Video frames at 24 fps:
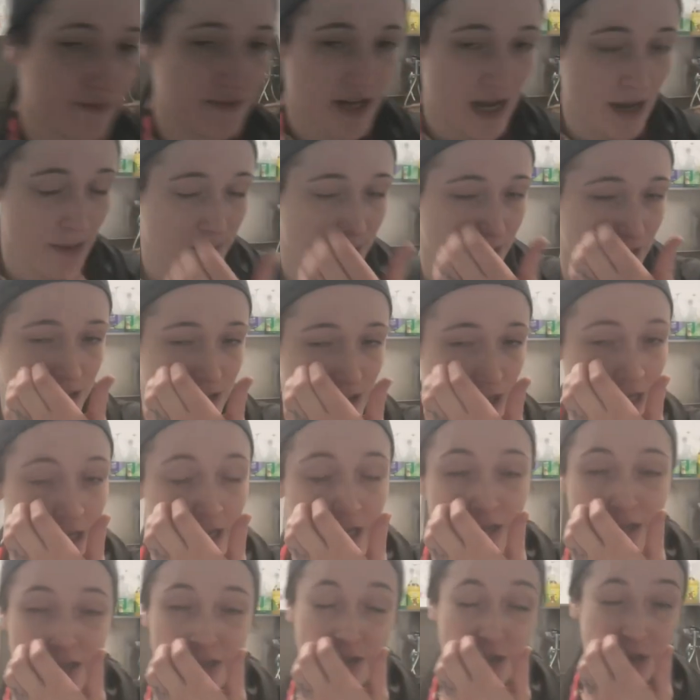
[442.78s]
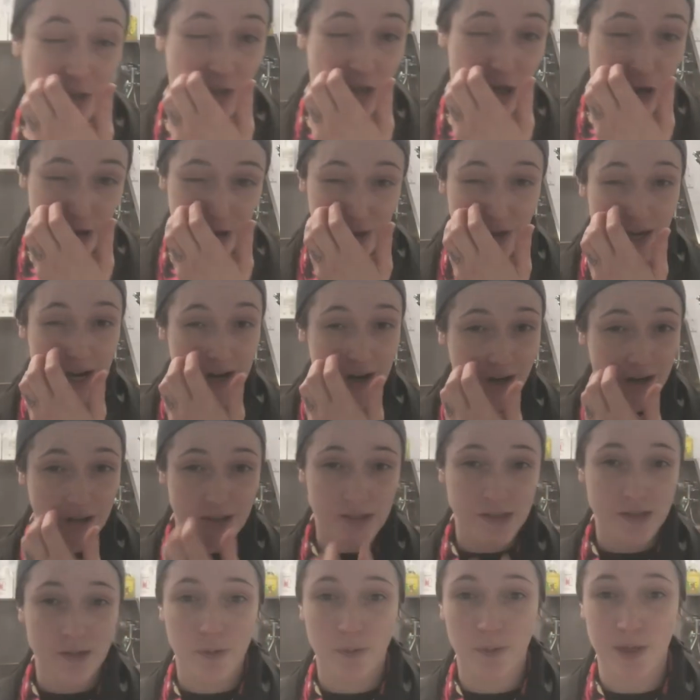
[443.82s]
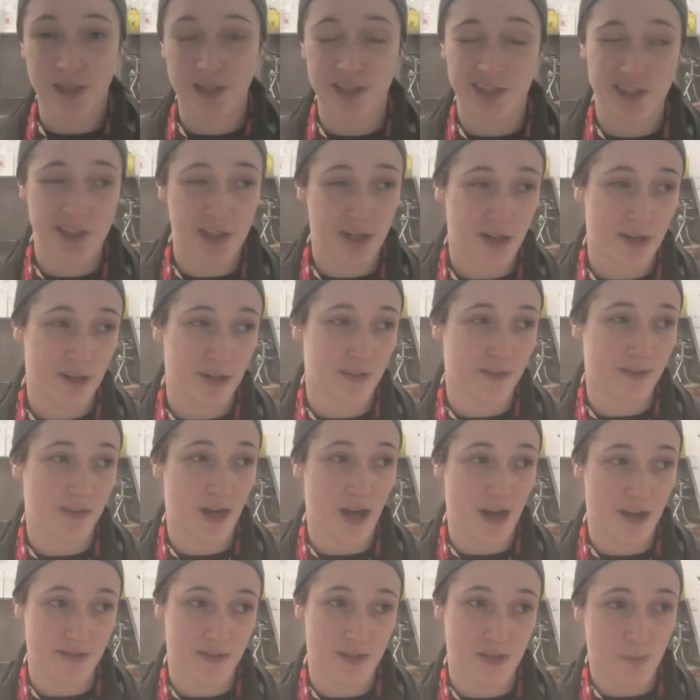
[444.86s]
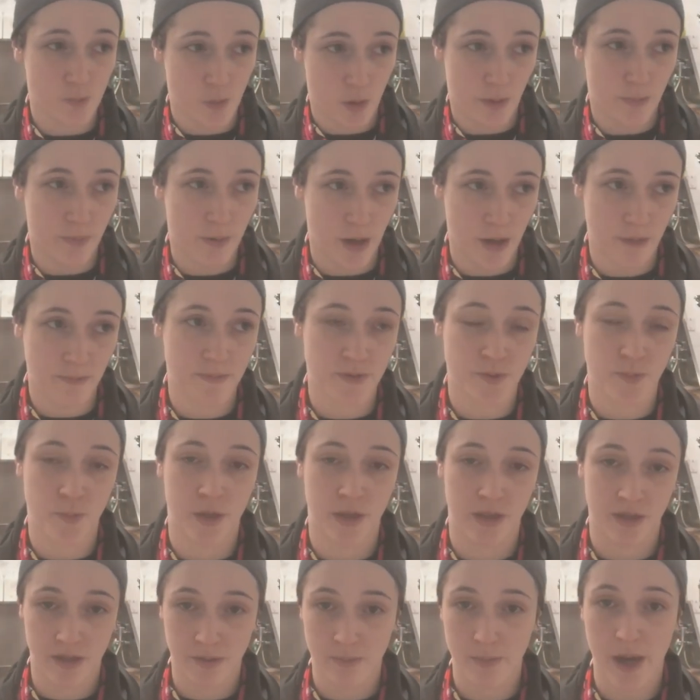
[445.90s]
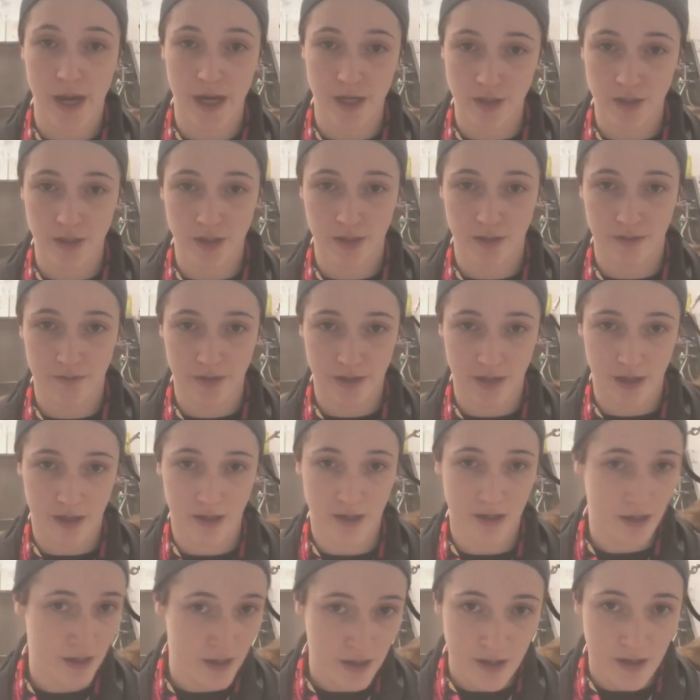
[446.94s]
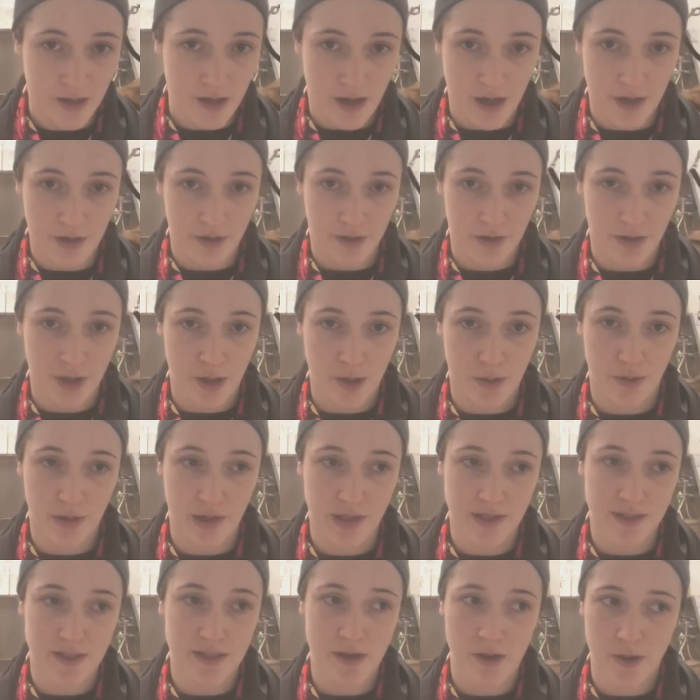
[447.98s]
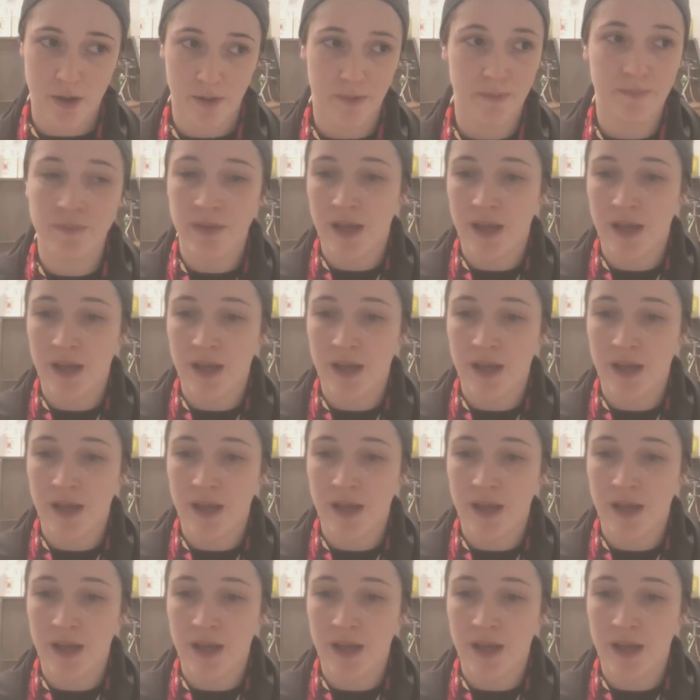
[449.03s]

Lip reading: damage to their guard hairs, which in turn causes more problems with compaction of their undercoat. And so